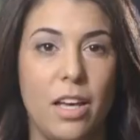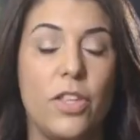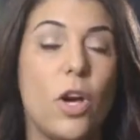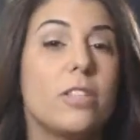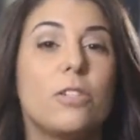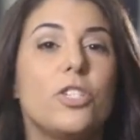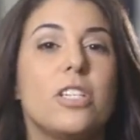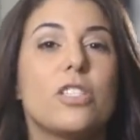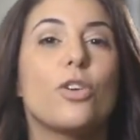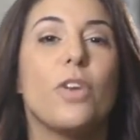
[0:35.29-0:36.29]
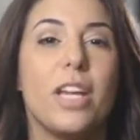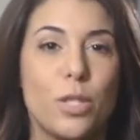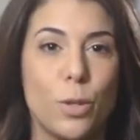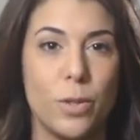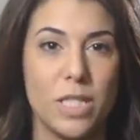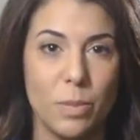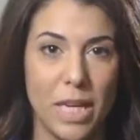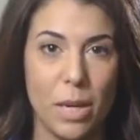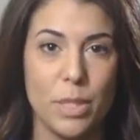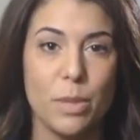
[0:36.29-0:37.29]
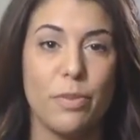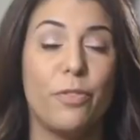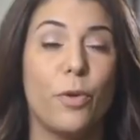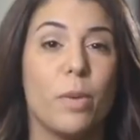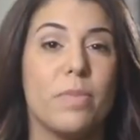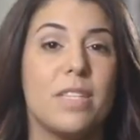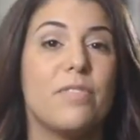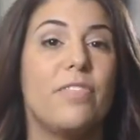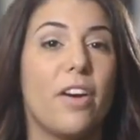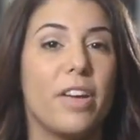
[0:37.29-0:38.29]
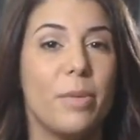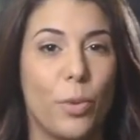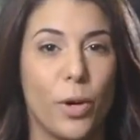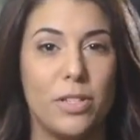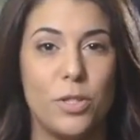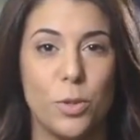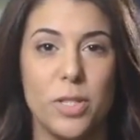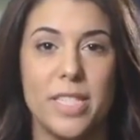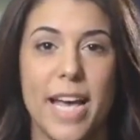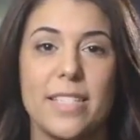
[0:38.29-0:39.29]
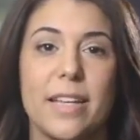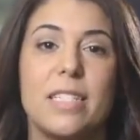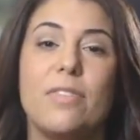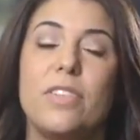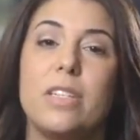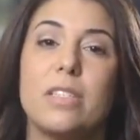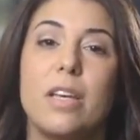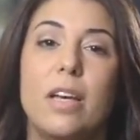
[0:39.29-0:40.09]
The AlterG is a great tool to be able to perform these very important dual task activities